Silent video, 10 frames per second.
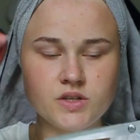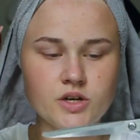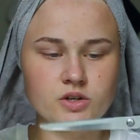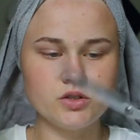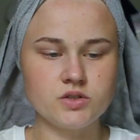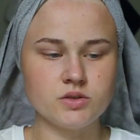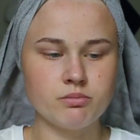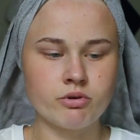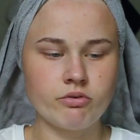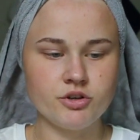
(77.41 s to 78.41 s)
They're not
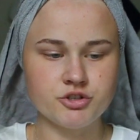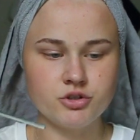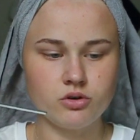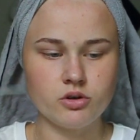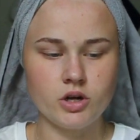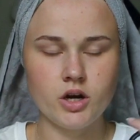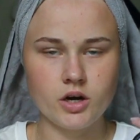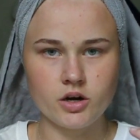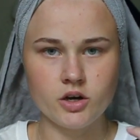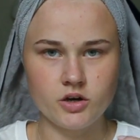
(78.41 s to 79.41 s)
professional
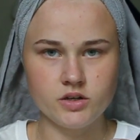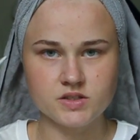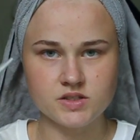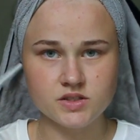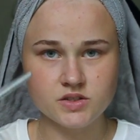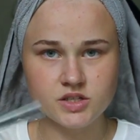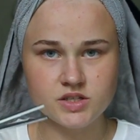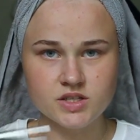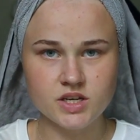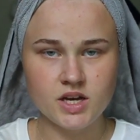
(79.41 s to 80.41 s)
hair cutting
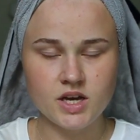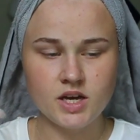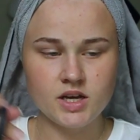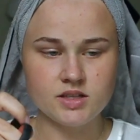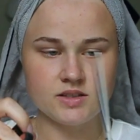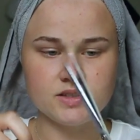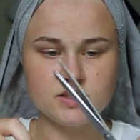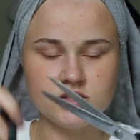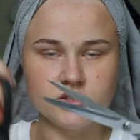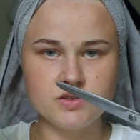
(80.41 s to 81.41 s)
scissors. This
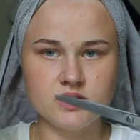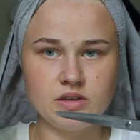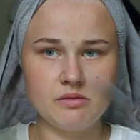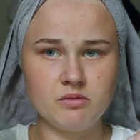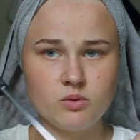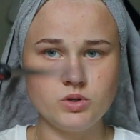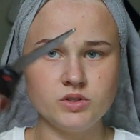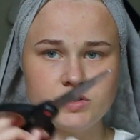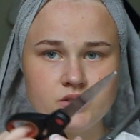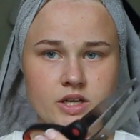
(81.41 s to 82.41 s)
is just the
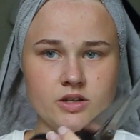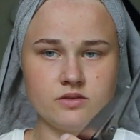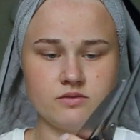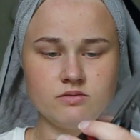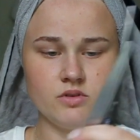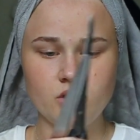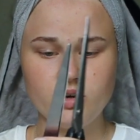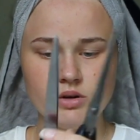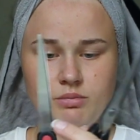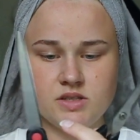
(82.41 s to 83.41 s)
ones that
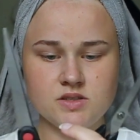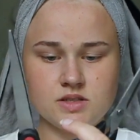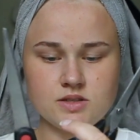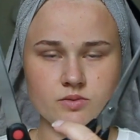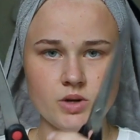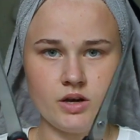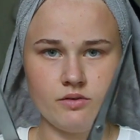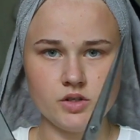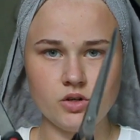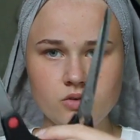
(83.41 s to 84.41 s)
are the best that we
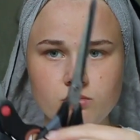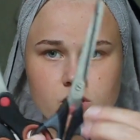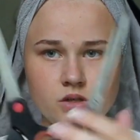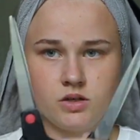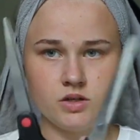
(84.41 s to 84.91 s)
have at home.